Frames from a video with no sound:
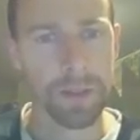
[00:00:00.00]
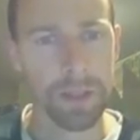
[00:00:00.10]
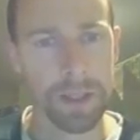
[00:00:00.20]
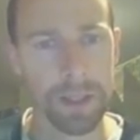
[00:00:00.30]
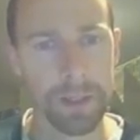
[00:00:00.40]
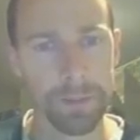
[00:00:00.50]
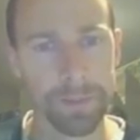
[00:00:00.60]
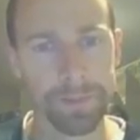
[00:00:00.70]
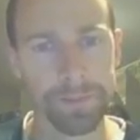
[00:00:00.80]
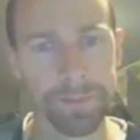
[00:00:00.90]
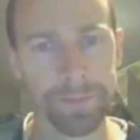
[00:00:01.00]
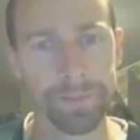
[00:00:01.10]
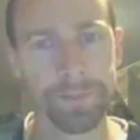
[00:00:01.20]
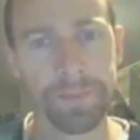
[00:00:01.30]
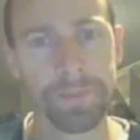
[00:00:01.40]
Um,
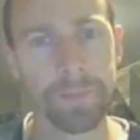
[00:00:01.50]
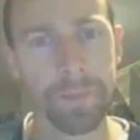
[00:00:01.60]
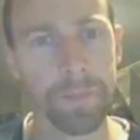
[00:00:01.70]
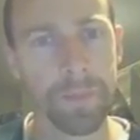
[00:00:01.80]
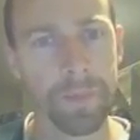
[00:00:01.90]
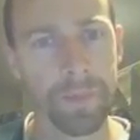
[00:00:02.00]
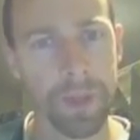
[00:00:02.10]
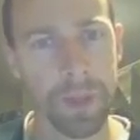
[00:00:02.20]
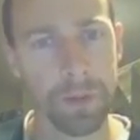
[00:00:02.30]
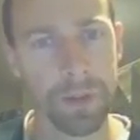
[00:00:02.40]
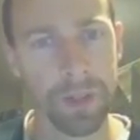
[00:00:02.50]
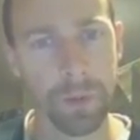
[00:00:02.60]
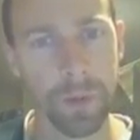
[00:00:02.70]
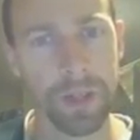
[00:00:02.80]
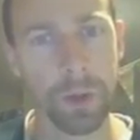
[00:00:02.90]
there was
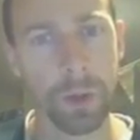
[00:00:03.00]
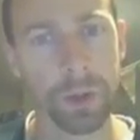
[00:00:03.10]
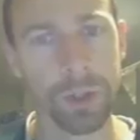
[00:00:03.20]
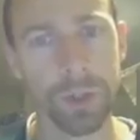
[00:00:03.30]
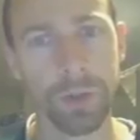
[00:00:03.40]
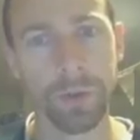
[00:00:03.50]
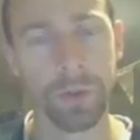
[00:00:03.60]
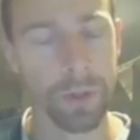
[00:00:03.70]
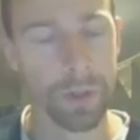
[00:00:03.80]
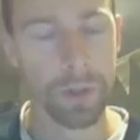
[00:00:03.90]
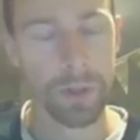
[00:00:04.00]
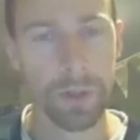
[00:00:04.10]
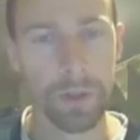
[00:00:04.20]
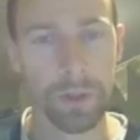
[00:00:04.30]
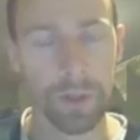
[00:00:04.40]
this weird horseshoe
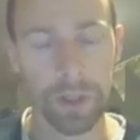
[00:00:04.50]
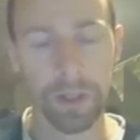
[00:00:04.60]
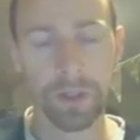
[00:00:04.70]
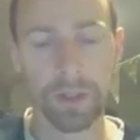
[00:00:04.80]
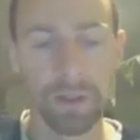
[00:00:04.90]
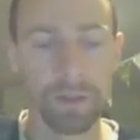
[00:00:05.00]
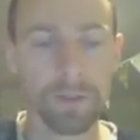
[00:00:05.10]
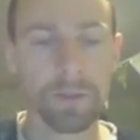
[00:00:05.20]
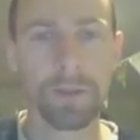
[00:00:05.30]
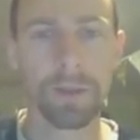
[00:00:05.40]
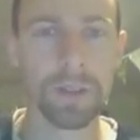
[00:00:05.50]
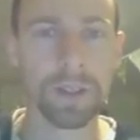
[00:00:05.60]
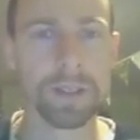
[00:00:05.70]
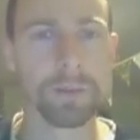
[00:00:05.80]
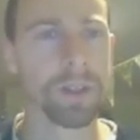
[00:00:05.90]
thing I did,
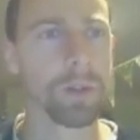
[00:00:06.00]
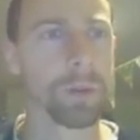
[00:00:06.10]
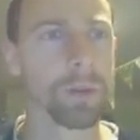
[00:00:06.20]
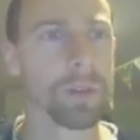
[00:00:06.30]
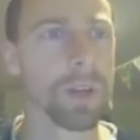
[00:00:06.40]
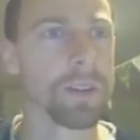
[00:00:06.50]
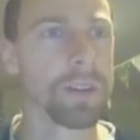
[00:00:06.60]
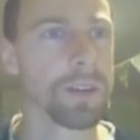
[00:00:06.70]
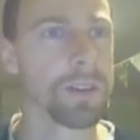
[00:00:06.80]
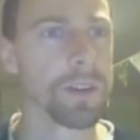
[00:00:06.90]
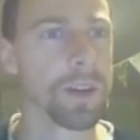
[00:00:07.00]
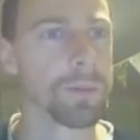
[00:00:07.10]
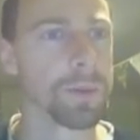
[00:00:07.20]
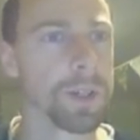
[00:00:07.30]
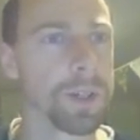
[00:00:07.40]
um, which I thought was a good idea at the
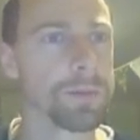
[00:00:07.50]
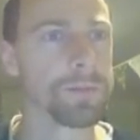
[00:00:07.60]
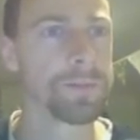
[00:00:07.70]
time as well.